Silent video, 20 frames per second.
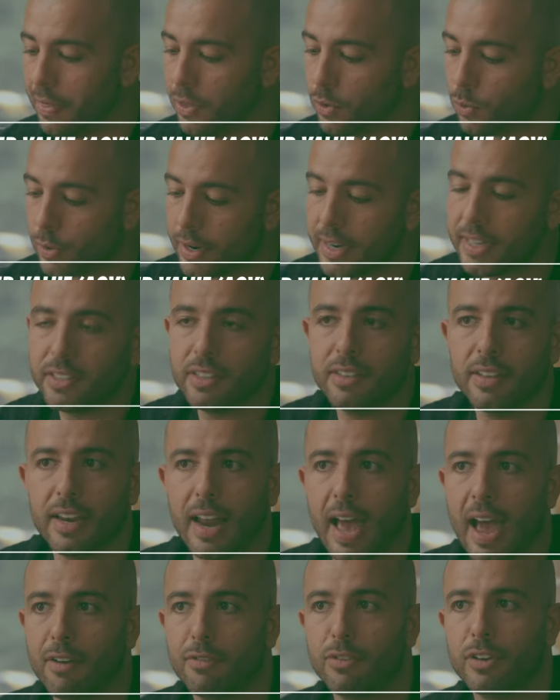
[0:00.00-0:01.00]
And the reason
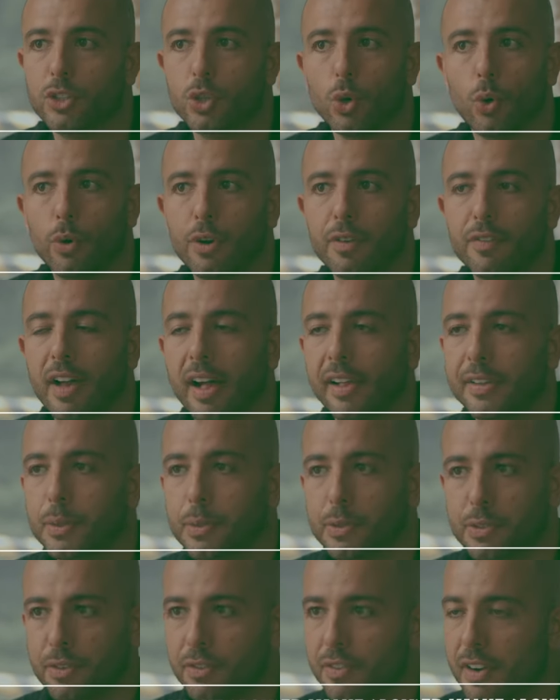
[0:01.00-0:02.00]
that average order value
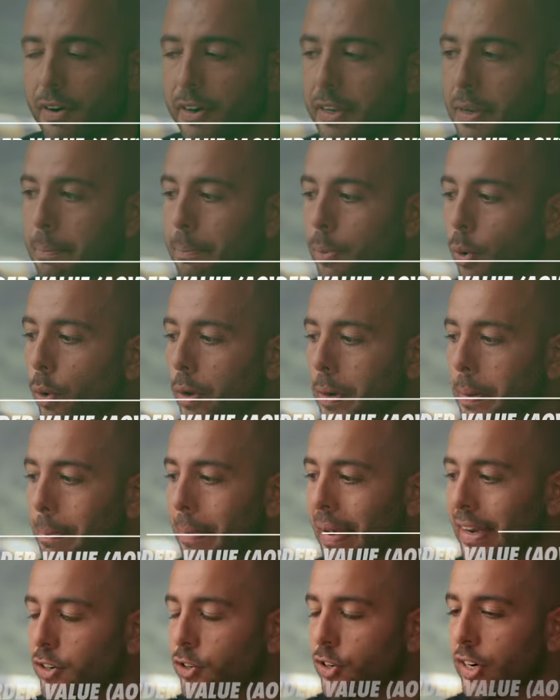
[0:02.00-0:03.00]
is a very important
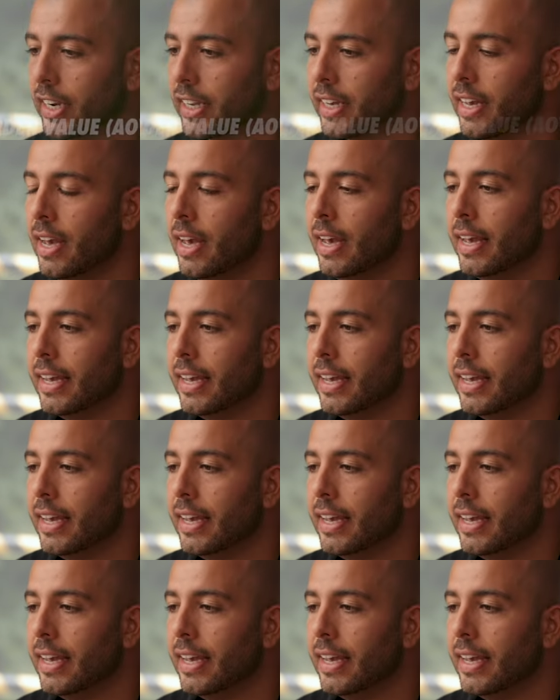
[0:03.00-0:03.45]
metric